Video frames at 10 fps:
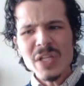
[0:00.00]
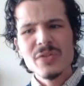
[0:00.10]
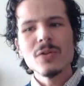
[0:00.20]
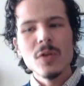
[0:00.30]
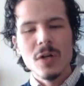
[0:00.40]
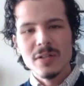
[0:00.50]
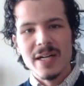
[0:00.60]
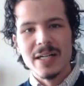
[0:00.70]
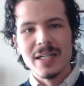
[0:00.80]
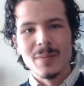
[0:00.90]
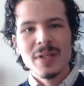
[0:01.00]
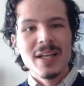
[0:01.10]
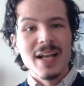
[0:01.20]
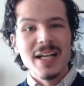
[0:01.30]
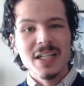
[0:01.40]
It took a long time,
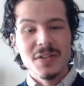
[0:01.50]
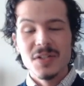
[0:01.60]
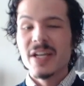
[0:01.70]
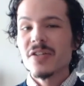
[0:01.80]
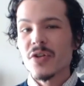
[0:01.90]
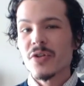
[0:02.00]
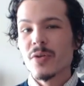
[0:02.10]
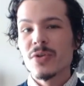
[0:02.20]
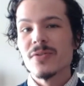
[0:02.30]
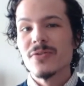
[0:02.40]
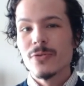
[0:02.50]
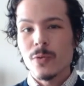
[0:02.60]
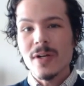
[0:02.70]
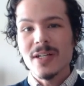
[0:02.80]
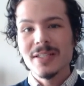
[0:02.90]
and the ancient Egyptians
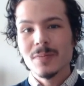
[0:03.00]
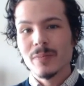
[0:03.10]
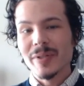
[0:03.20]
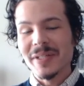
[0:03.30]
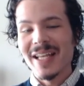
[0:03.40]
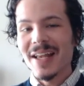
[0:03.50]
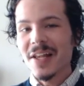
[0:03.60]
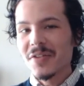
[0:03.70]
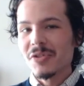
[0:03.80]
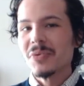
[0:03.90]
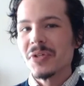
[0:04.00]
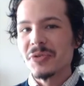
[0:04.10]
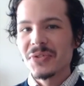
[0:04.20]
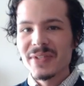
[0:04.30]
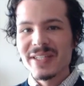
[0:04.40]
tried, but as you
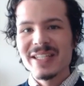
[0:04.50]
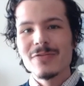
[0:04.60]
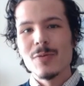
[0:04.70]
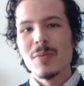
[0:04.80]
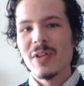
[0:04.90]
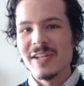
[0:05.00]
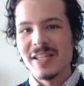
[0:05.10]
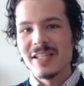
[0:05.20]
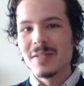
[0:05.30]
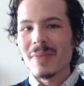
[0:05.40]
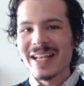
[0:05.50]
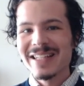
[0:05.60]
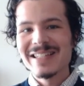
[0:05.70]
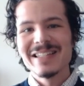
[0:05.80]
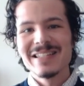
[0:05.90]
can see from a lot of these
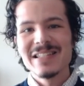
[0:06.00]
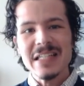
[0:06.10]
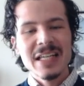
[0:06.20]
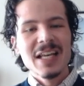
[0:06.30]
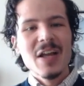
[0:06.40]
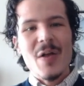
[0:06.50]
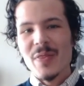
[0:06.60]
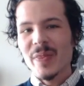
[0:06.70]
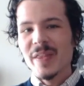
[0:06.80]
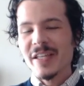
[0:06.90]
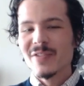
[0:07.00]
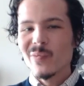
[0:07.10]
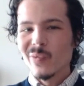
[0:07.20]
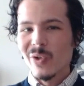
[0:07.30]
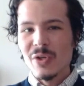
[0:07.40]
paintings, they
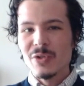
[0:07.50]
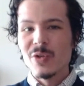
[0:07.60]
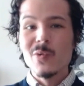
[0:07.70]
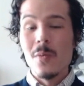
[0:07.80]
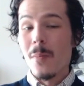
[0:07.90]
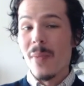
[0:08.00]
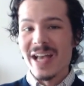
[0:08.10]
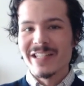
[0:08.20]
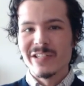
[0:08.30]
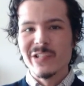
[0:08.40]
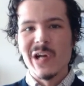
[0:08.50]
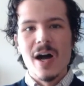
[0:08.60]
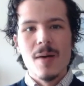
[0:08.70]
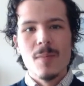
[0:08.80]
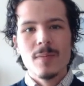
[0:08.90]
didn't really do the best
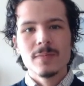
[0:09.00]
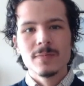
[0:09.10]
job.